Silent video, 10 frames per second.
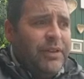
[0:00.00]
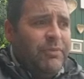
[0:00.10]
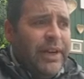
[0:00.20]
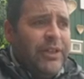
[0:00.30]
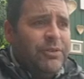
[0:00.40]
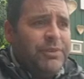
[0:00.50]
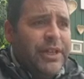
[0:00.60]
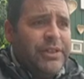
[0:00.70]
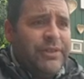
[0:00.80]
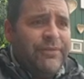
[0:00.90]
When it comes
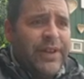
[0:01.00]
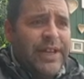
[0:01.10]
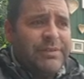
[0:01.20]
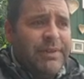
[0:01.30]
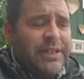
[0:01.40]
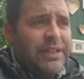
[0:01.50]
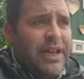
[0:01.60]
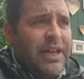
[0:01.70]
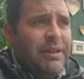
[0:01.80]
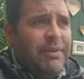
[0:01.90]
down to face masks,
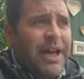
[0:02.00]
I am